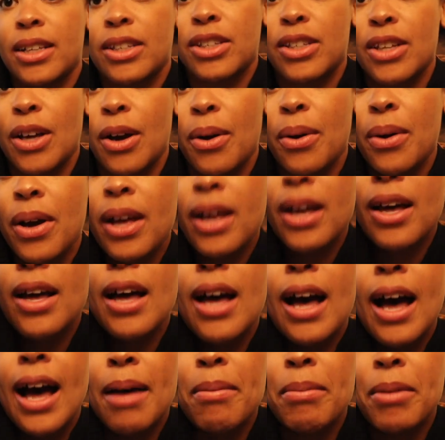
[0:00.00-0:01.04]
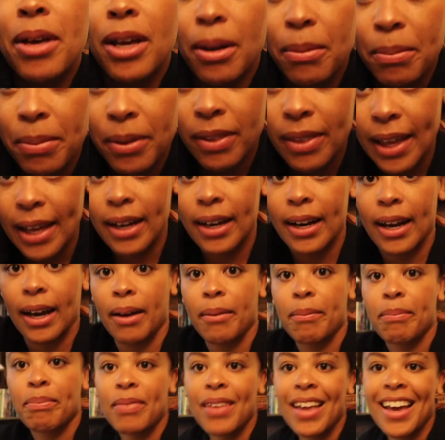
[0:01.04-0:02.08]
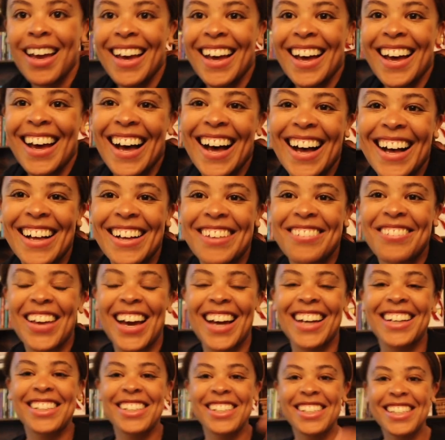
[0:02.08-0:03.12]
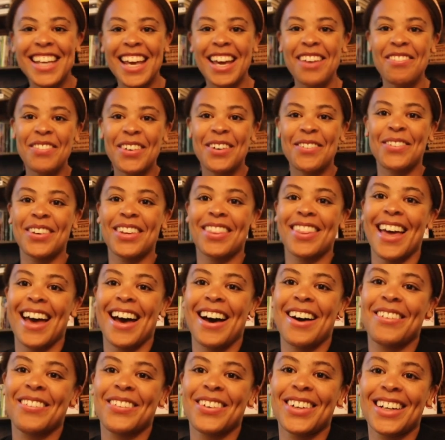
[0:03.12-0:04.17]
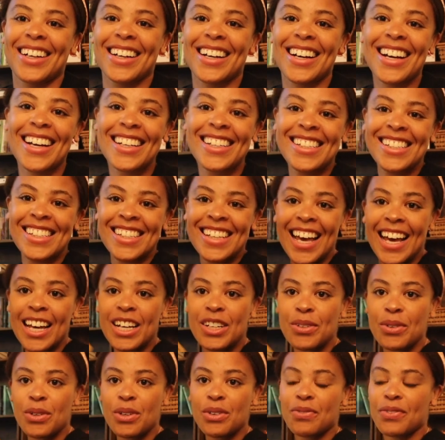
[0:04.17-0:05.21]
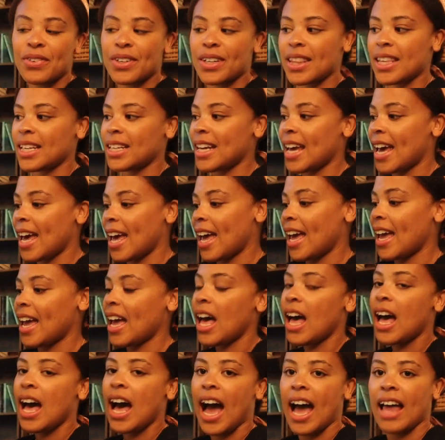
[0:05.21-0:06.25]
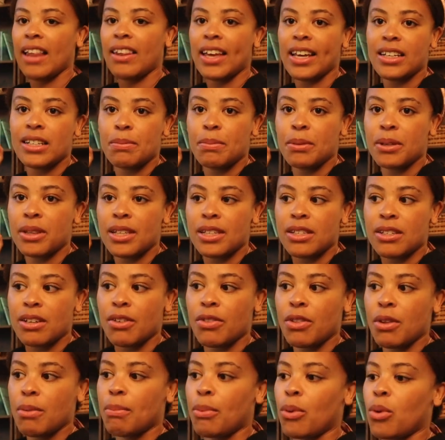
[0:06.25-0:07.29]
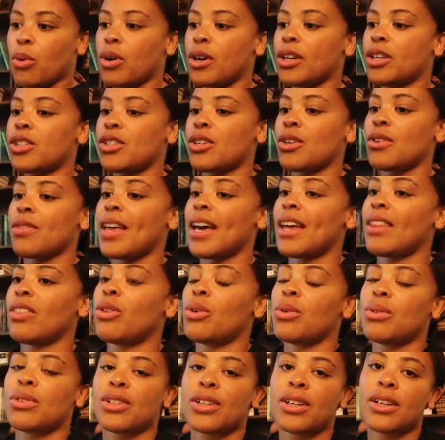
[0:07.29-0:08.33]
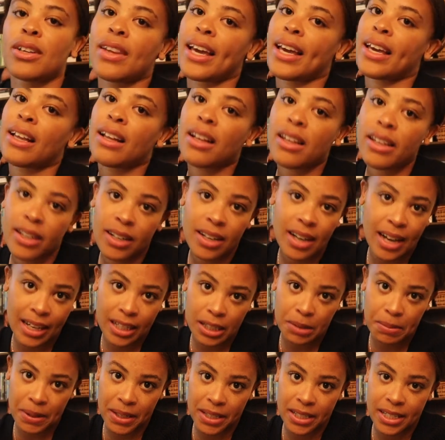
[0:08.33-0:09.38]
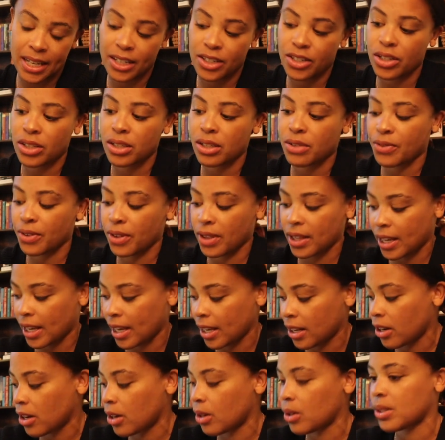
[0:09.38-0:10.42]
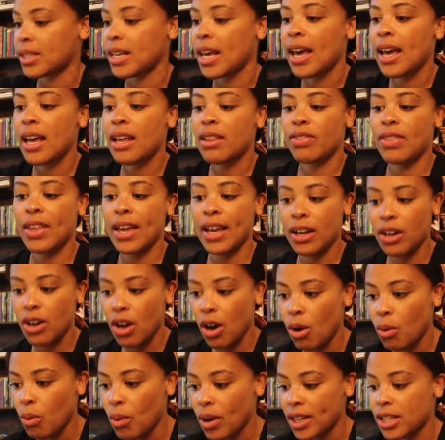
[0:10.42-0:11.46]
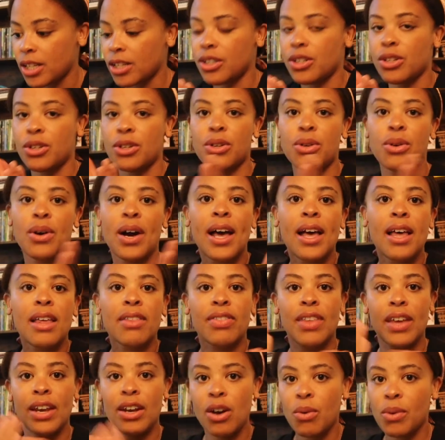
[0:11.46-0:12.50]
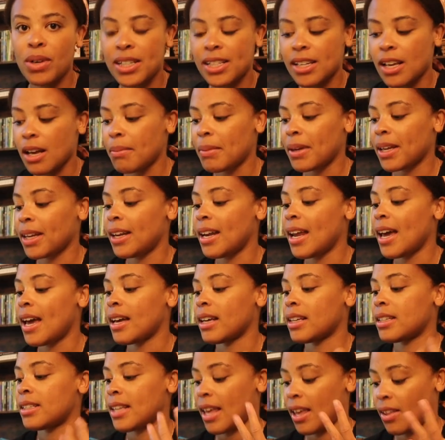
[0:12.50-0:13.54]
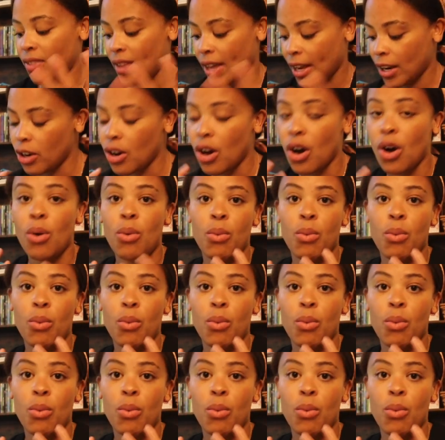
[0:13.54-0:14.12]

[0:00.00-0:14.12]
So I'm going to put that down. Um, I just came up with our schedule for the day. I like to put this on the board so that those are like clear expectations for the kiddos. They know what to do, they know what's coming next, and they know